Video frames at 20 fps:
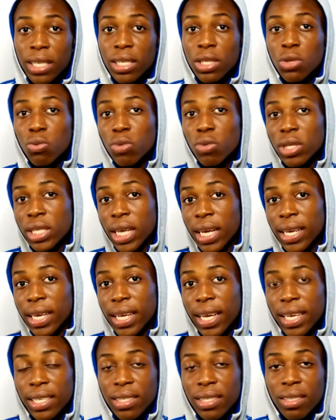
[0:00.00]
it with an
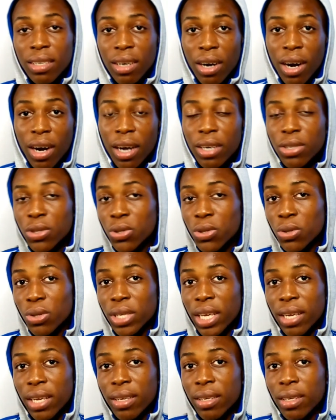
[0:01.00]
SD card. So yeah,